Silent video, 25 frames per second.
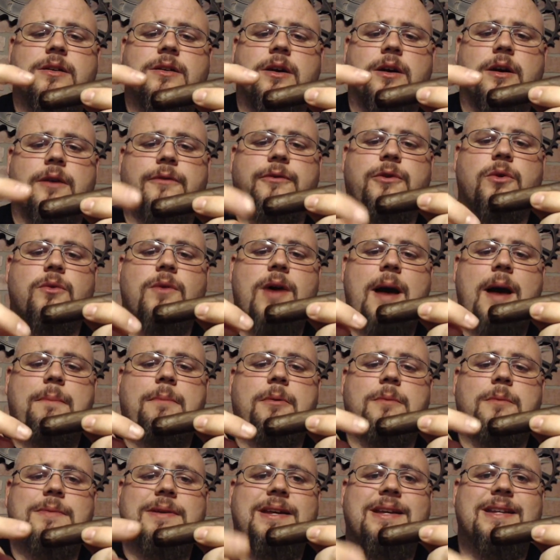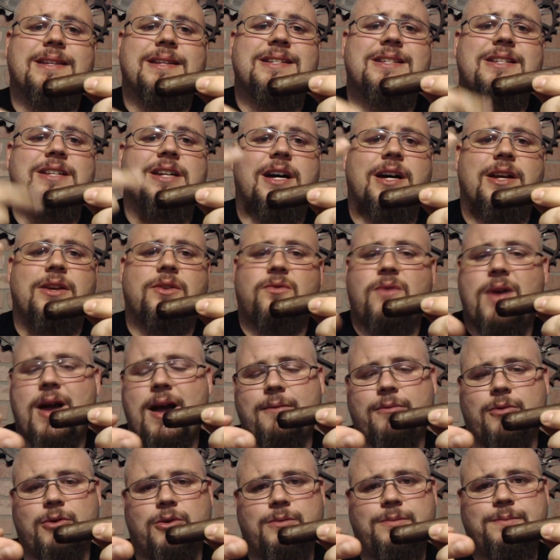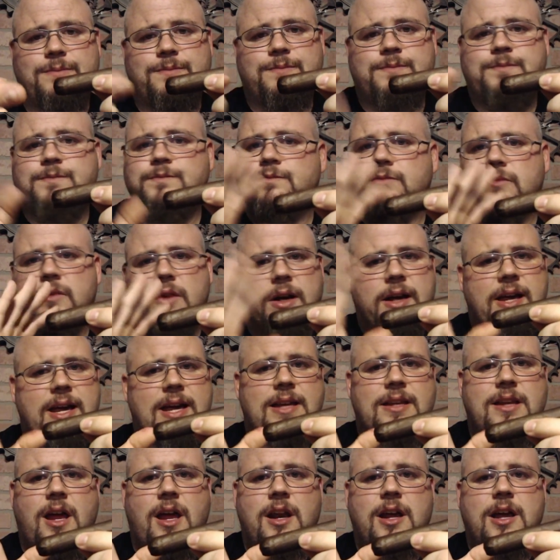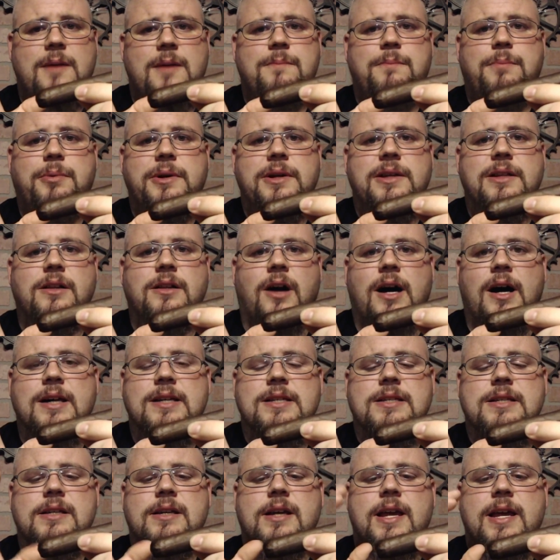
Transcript: or if your wrapper begins to unravel, again, not a complete loss.